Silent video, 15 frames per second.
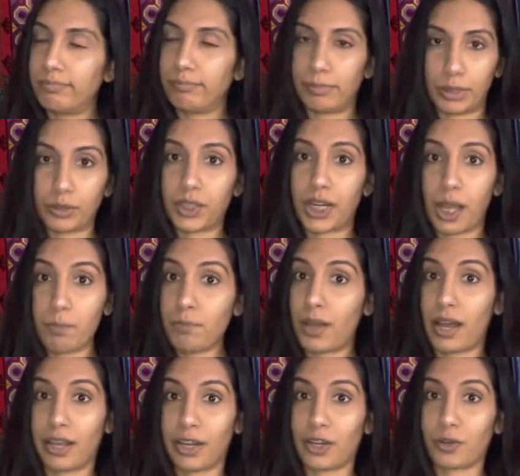build an
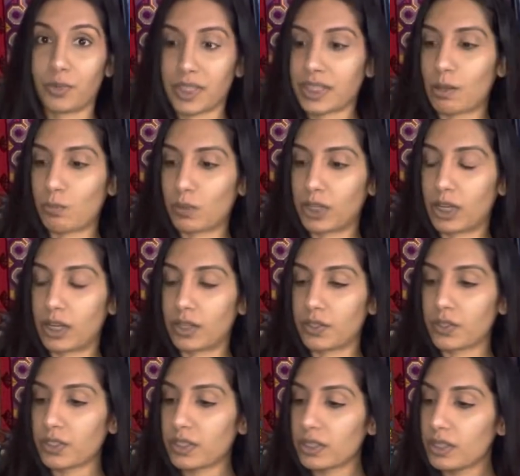empire with someone
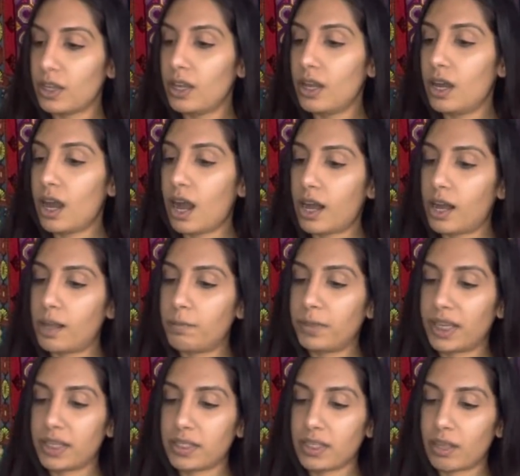else um,
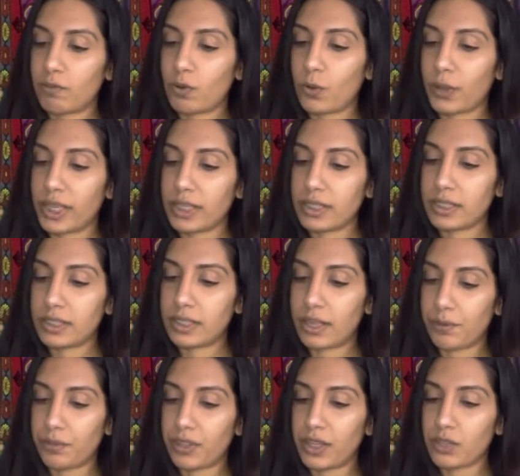because they've always
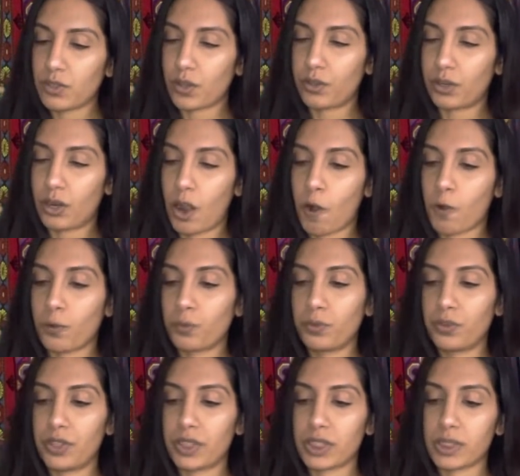done things on their
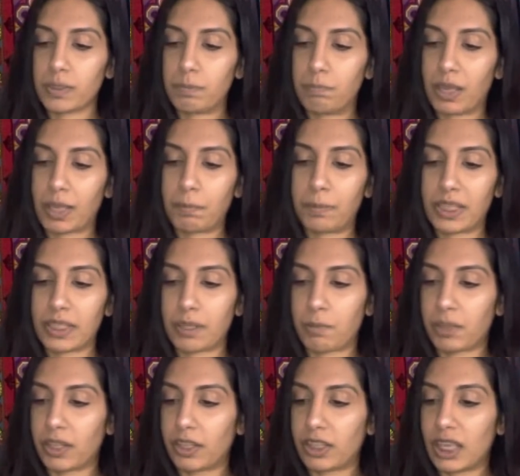own. This may be
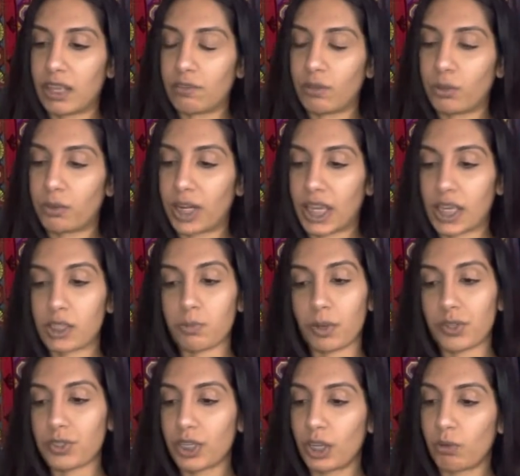something that they have already
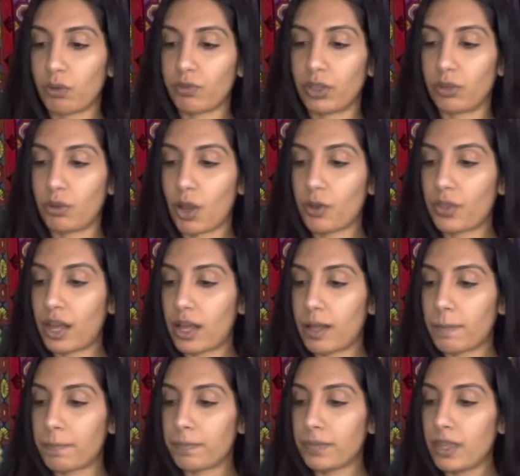expressed to you if you know
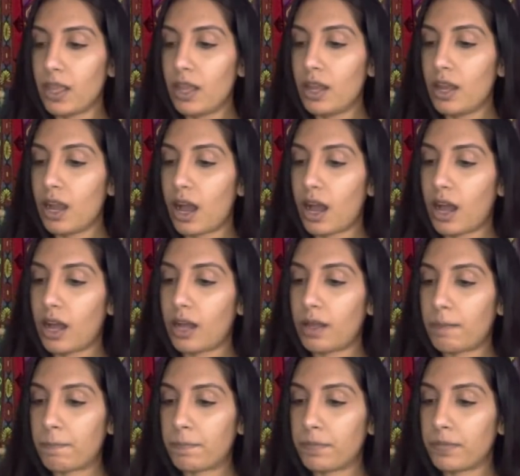them.
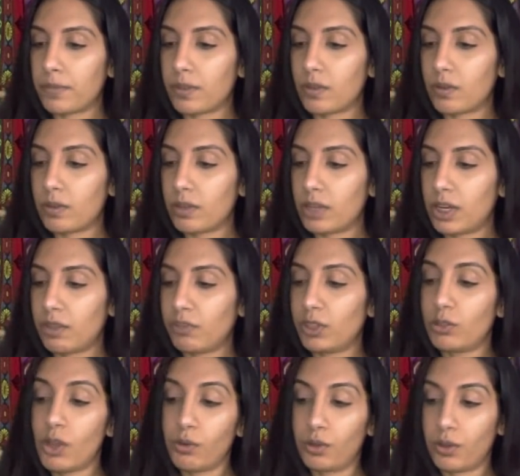Um, and if you
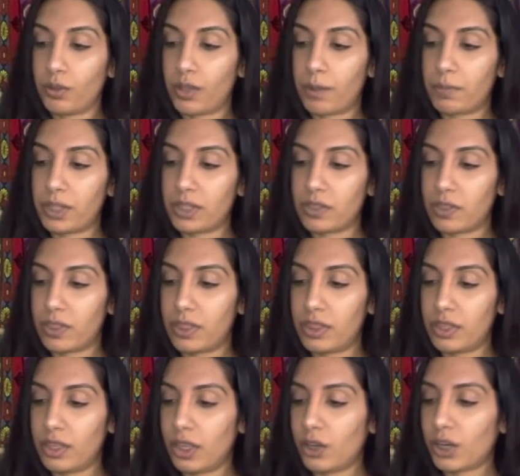don't know them, they,
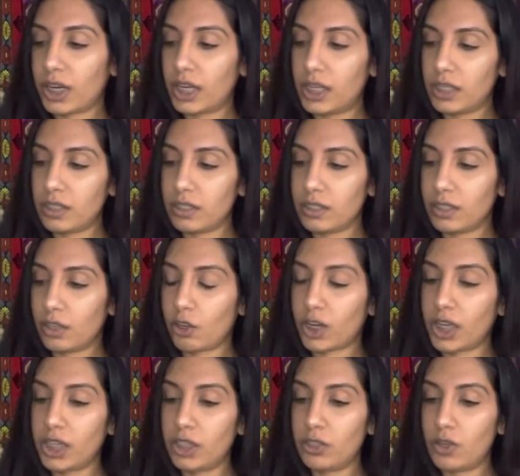you're gonna you're
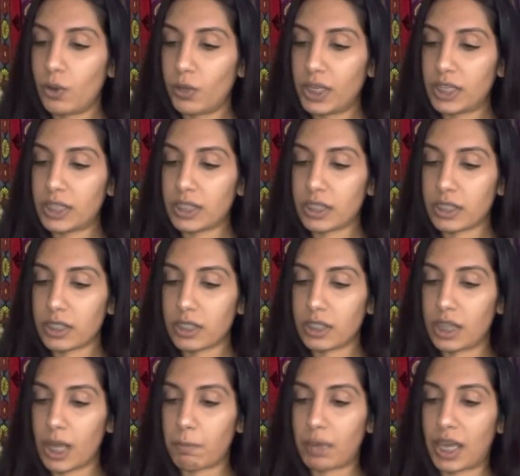gonna notice
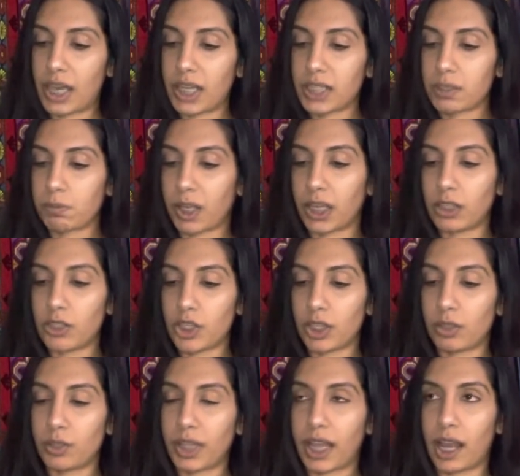they may explain to
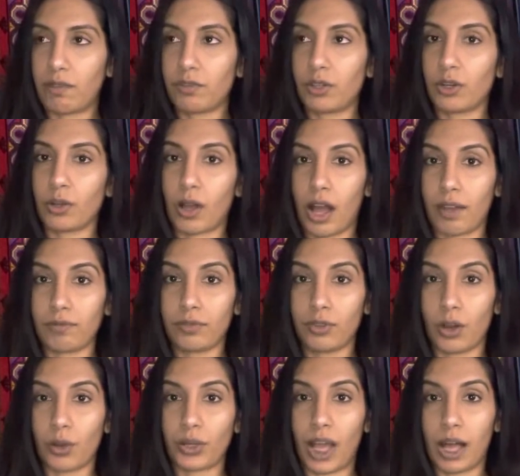you like I've grow I've
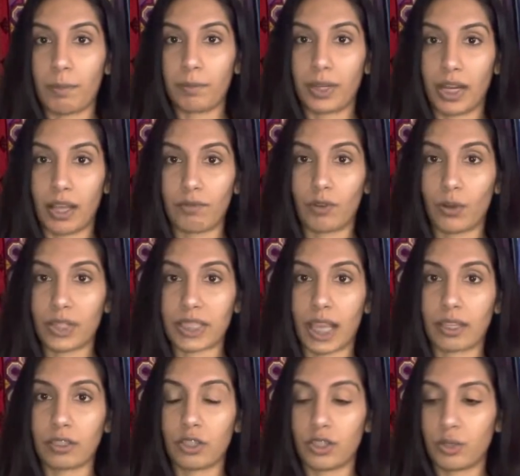grown up and I've always
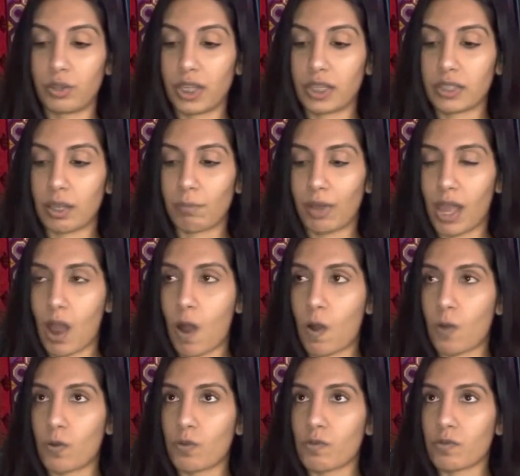had to do things on my
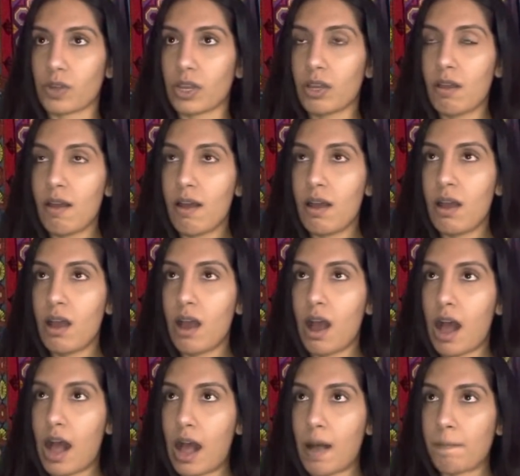own.
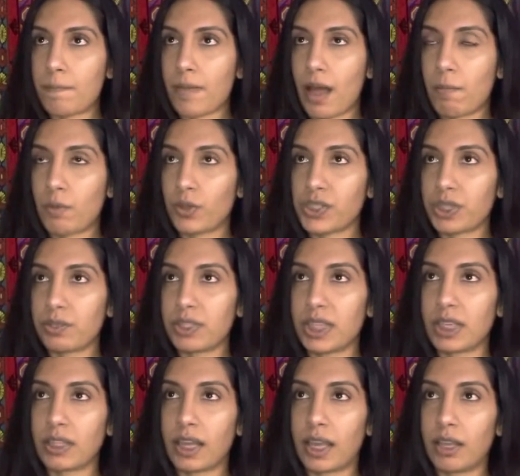Um, I'm also
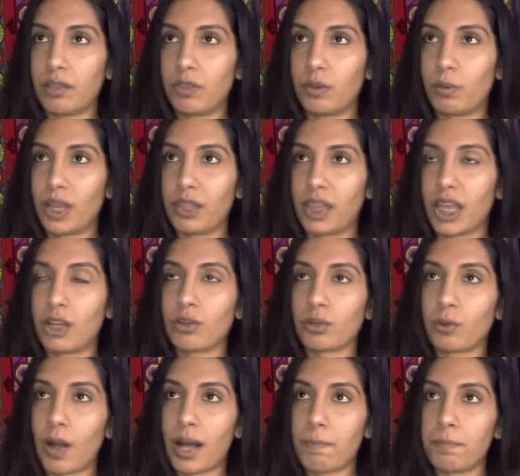seeing like the way they
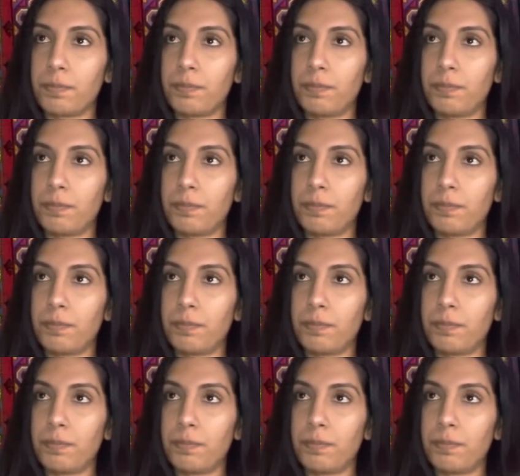grew up